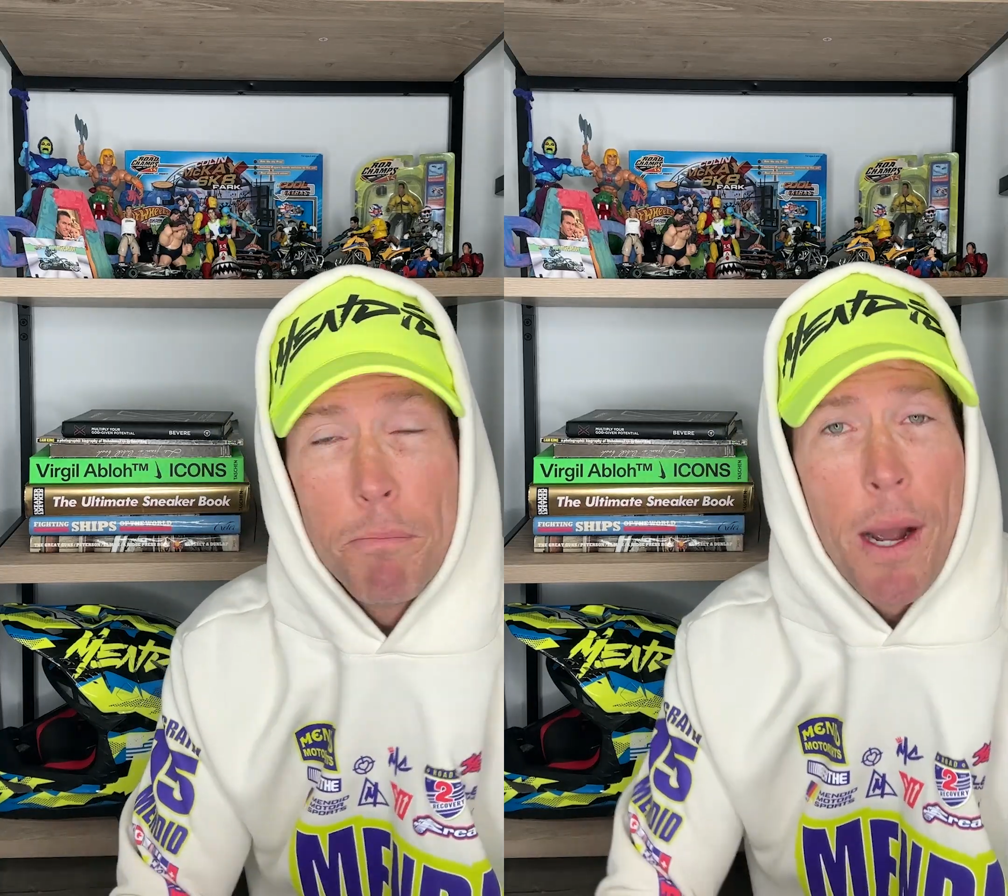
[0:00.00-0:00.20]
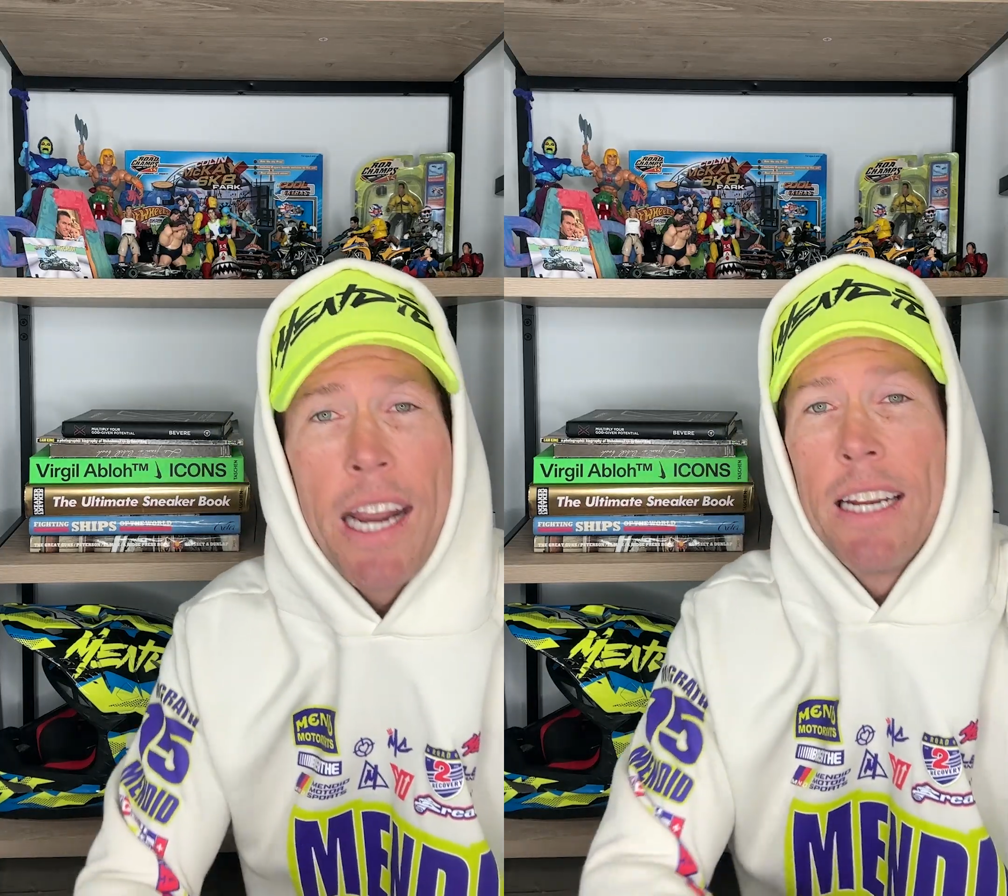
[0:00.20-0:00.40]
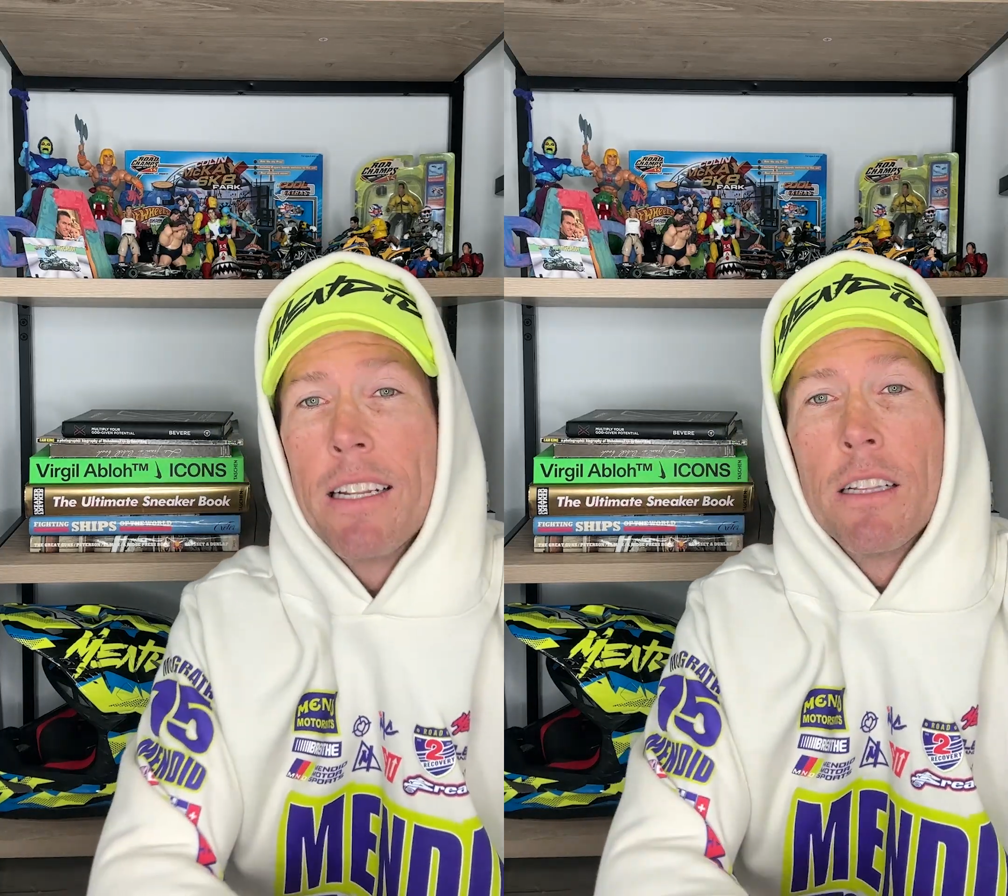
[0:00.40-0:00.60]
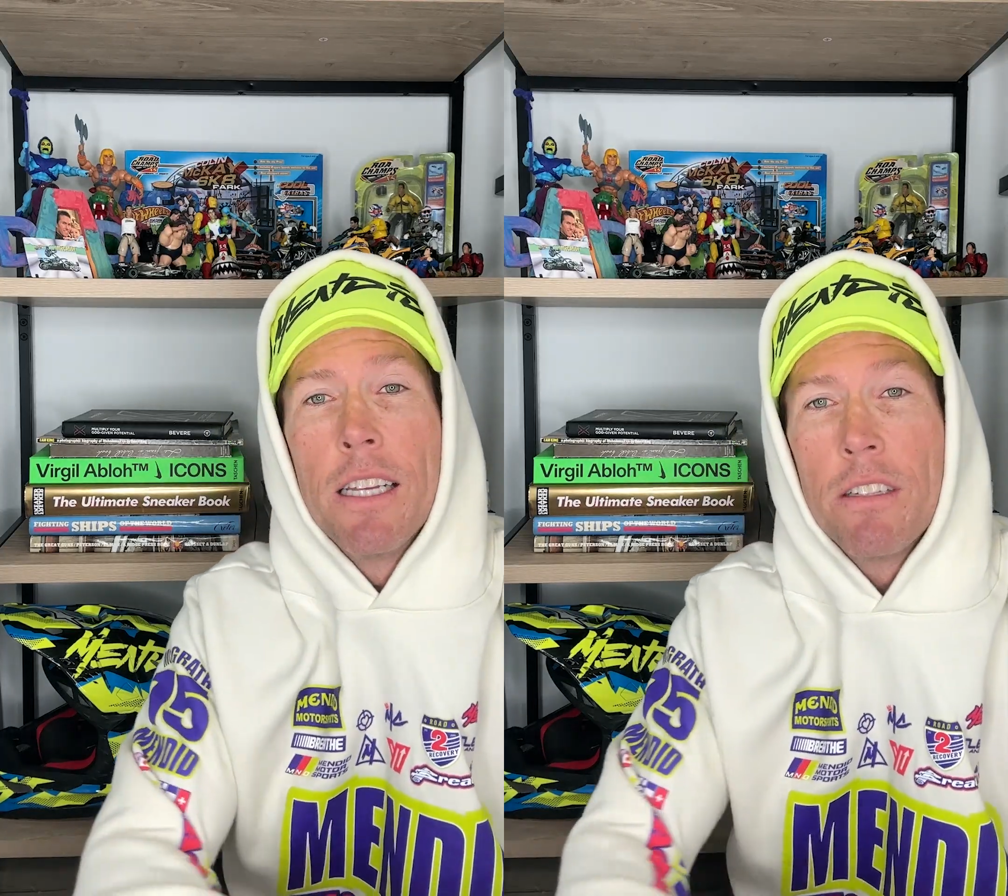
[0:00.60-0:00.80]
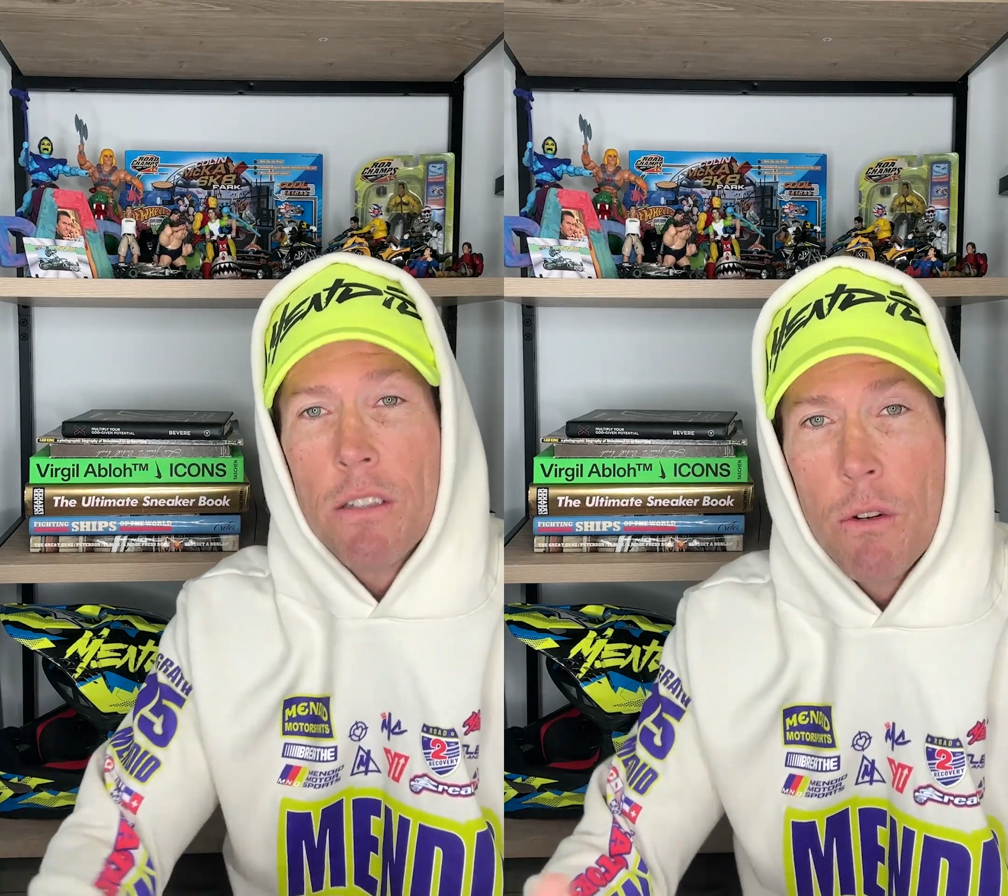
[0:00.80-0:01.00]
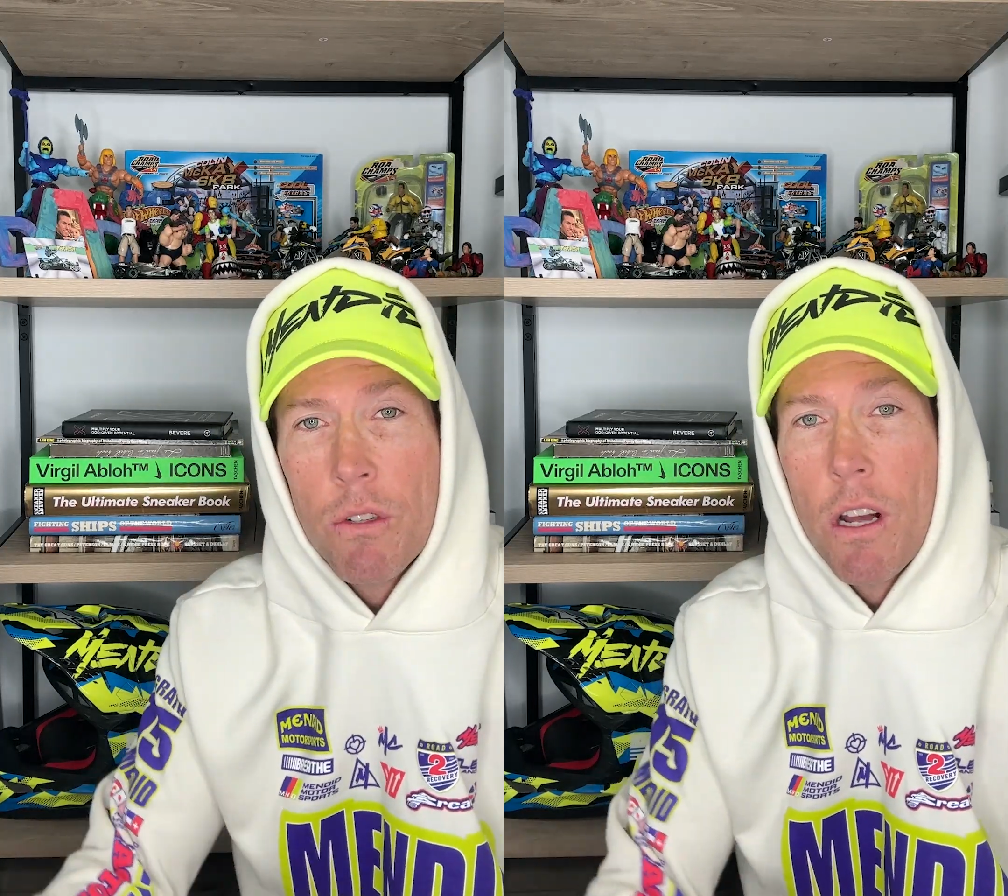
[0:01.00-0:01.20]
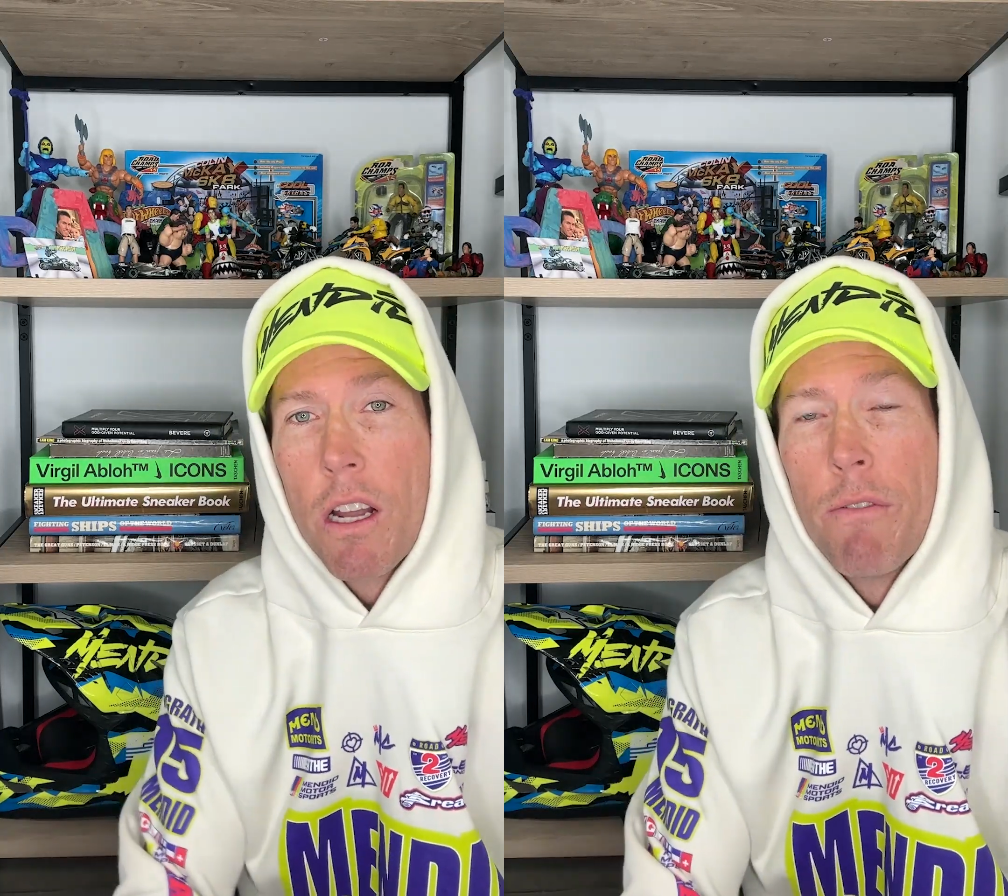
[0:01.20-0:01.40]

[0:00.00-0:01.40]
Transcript: Biting, the list goes on,